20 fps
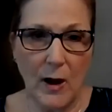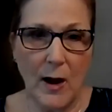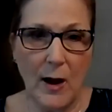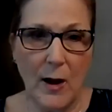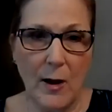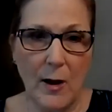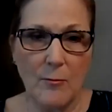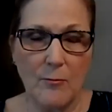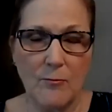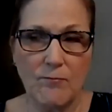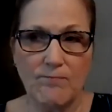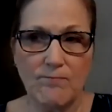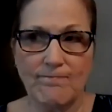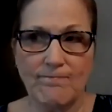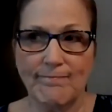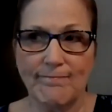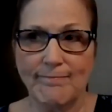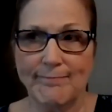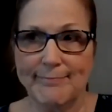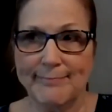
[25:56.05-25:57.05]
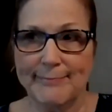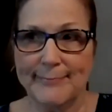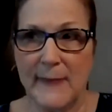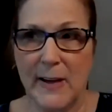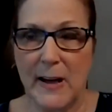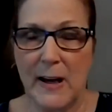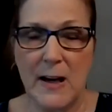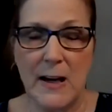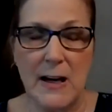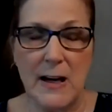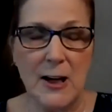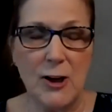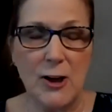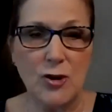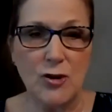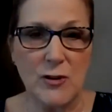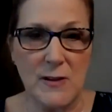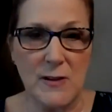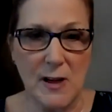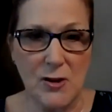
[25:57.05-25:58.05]
um, in
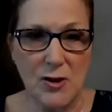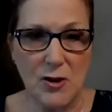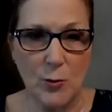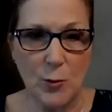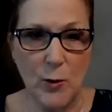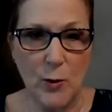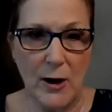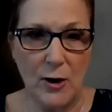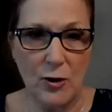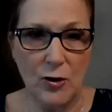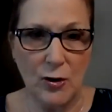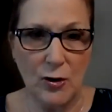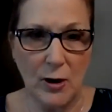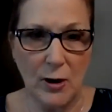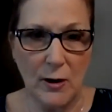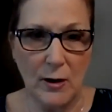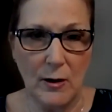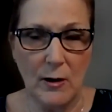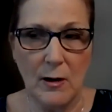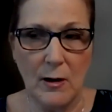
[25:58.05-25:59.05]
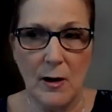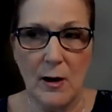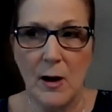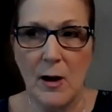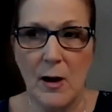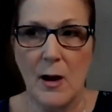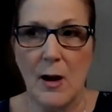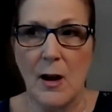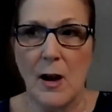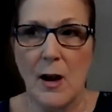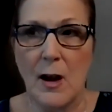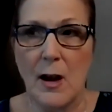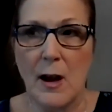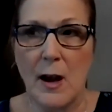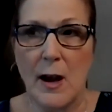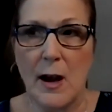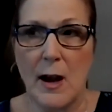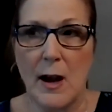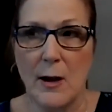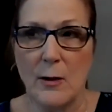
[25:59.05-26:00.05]
each situation.
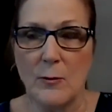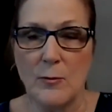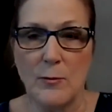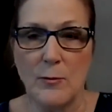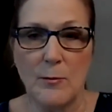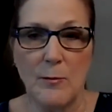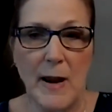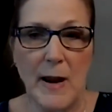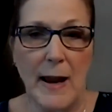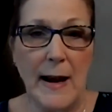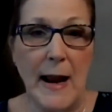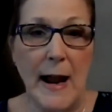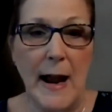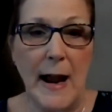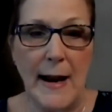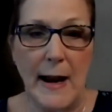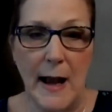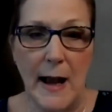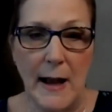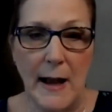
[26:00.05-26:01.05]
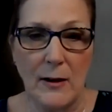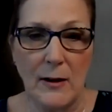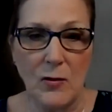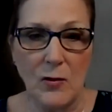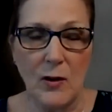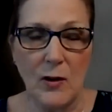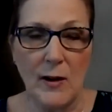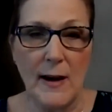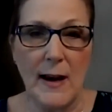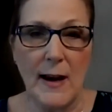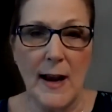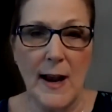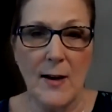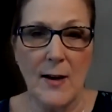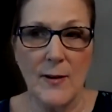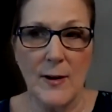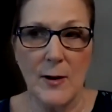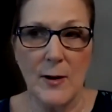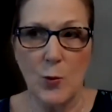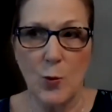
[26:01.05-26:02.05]
Uh, and I honestly
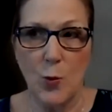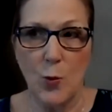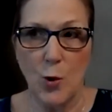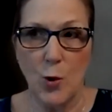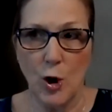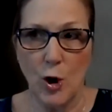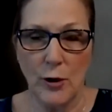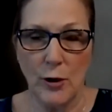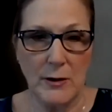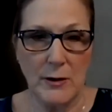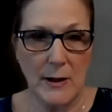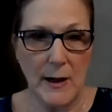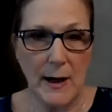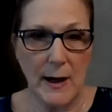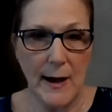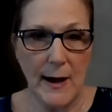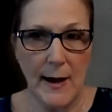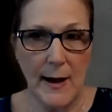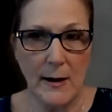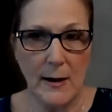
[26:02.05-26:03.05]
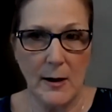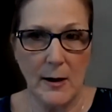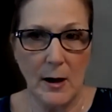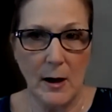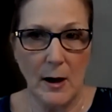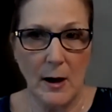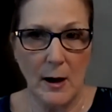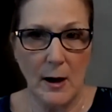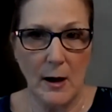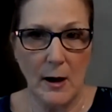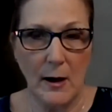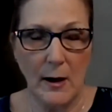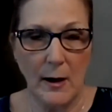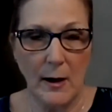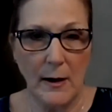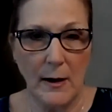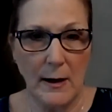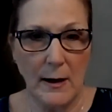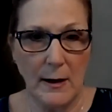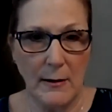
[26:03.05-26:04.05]
haven't worked on an